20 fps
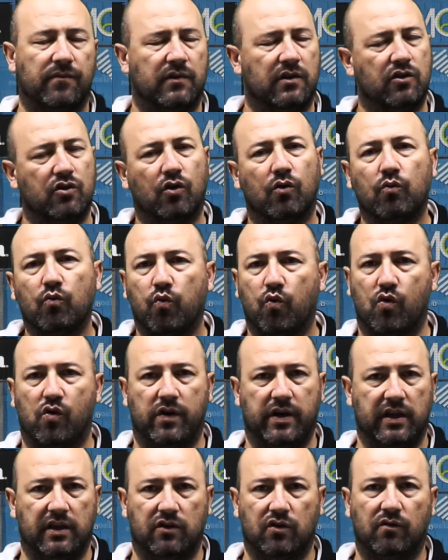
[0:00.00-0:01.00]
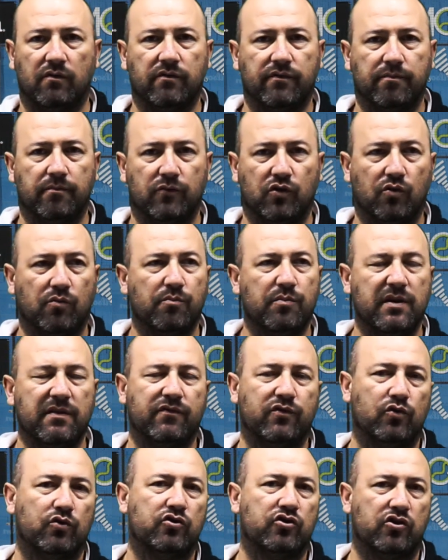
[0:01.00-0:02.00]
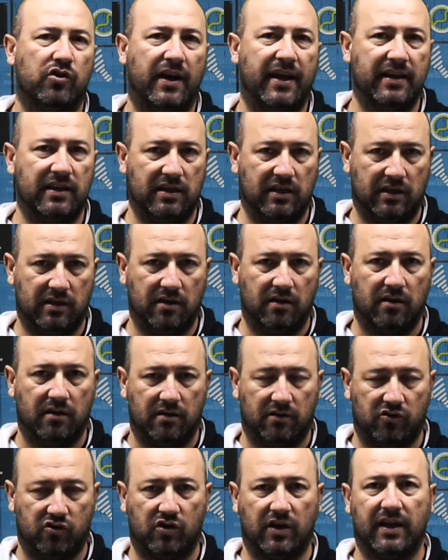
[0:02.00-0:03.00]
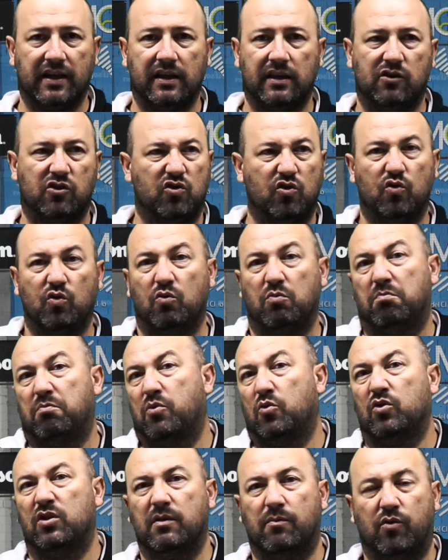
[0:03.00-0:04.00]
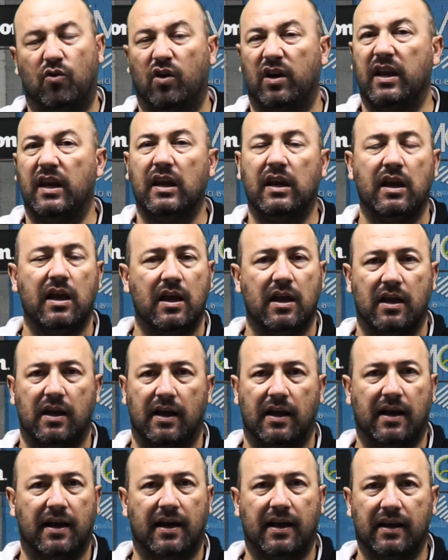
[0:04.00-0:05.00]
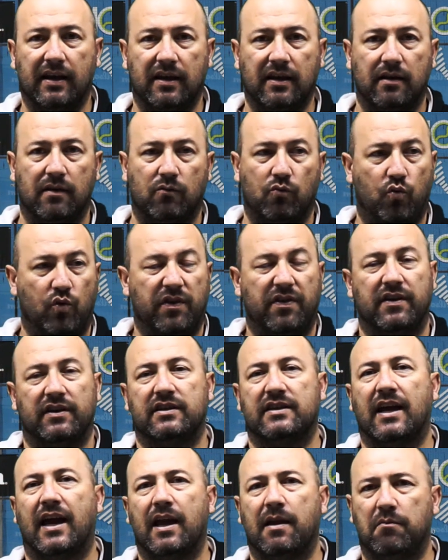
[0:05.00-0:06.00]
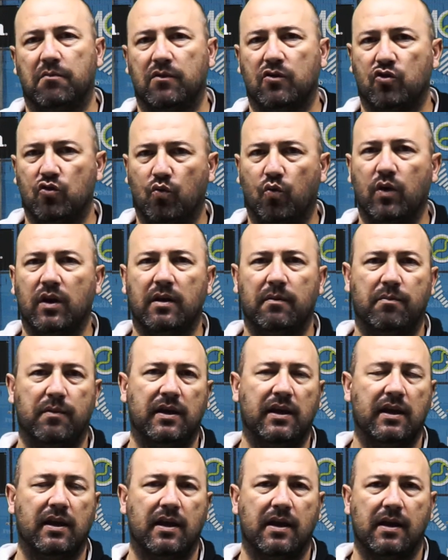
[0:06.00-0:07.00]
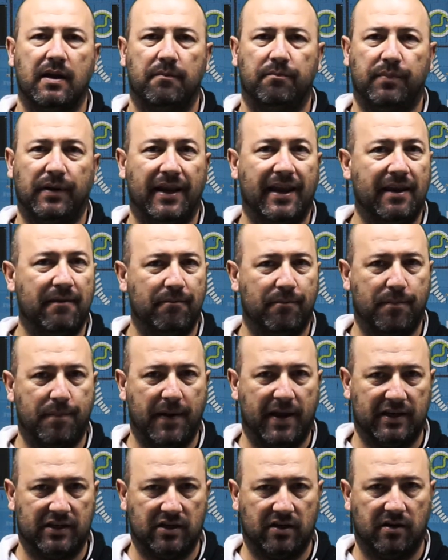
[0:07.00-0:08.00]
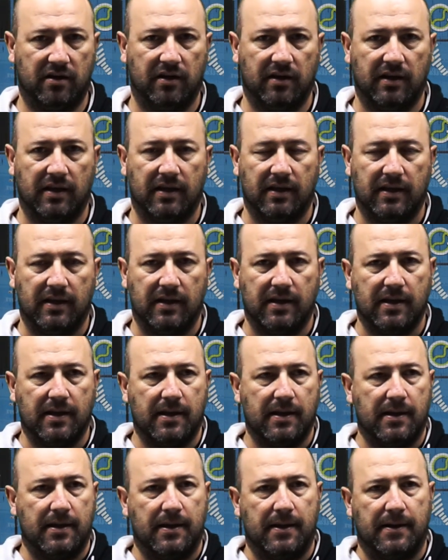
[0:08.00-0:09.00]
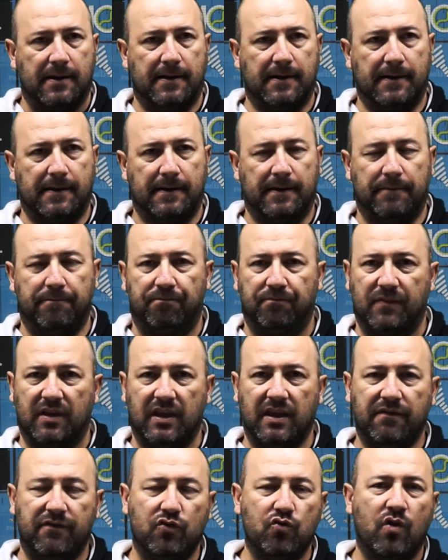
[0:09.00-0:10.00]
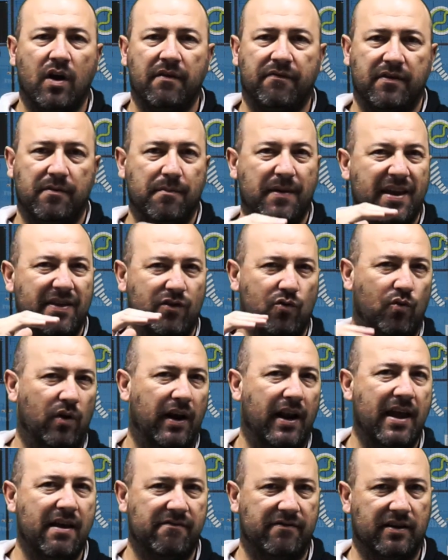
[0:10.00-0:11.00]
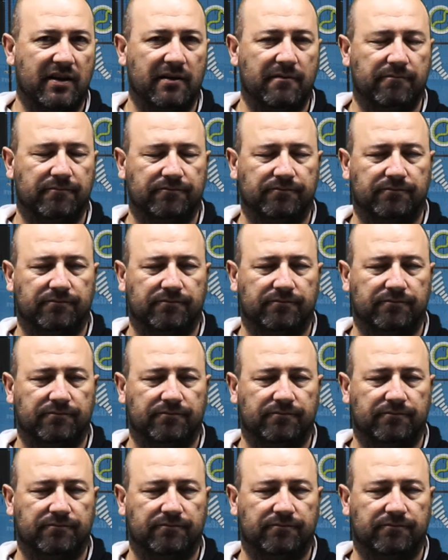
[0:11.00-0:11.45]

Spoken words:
don't worry, don't be frustrated. Try to put the ball in, and with the time you will be playing better. If you have a medium level,